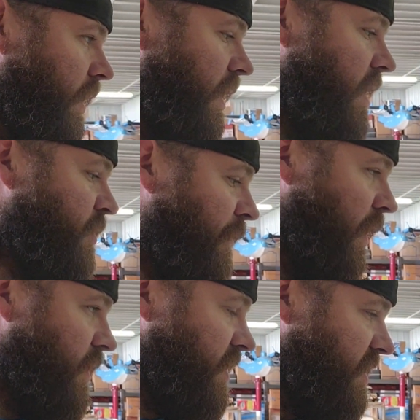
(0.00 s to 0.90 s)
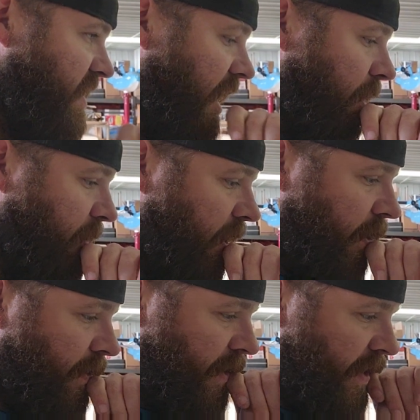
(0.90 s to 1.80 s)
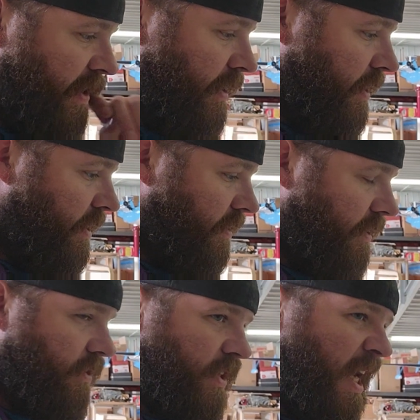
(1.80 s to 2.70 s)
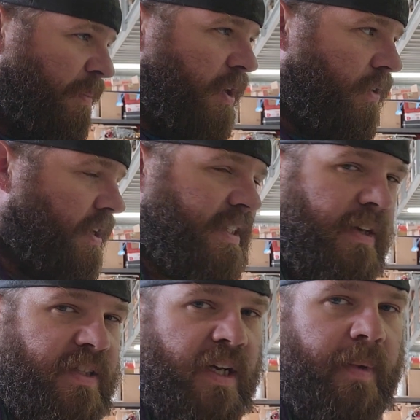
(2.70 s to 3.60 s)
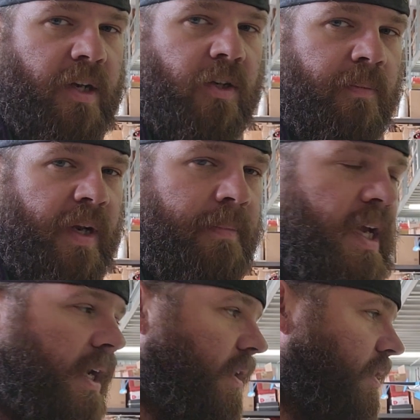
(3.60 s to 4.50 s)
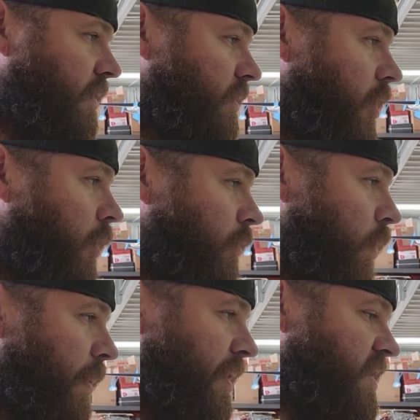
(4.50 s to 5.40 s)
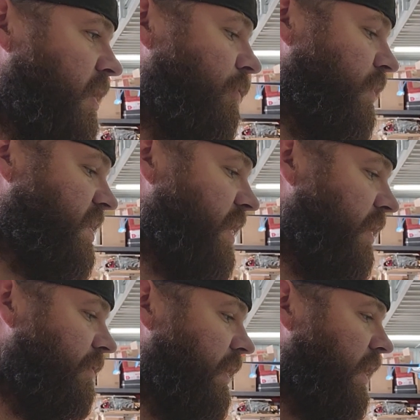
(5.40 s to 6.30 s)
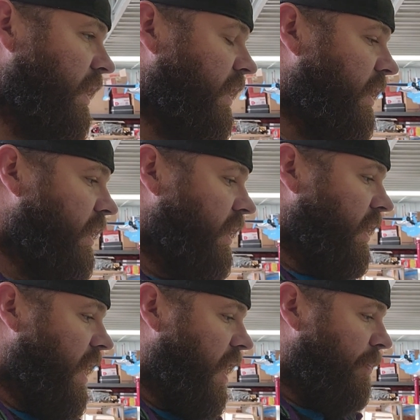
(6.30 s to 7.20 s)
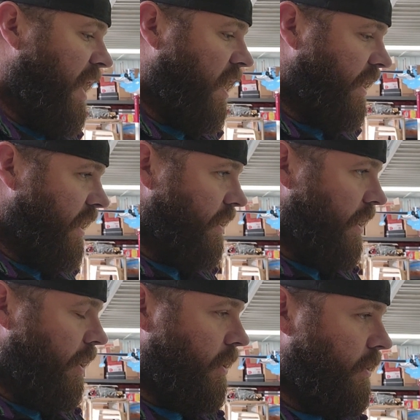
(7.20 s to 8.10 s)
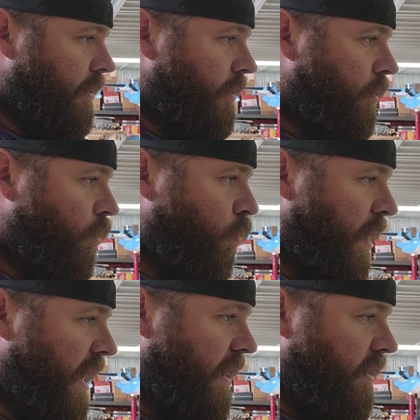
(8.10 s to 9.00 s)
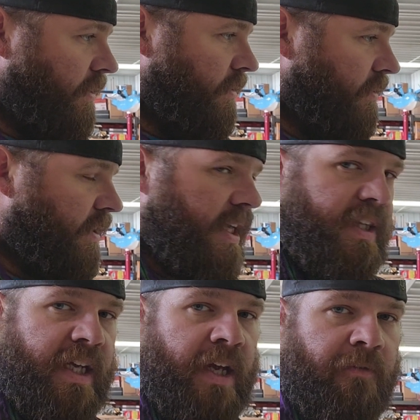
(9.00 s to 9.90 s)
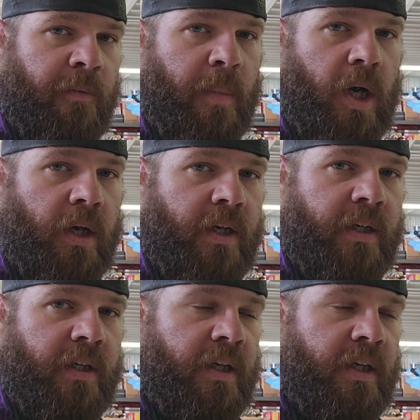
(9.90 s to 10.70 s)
As far as the setup goes, there's a couple other things I was thinking about doing, but I'm not going to overwhelm myself with stuff. I'll get in there when I get the kit from Mark.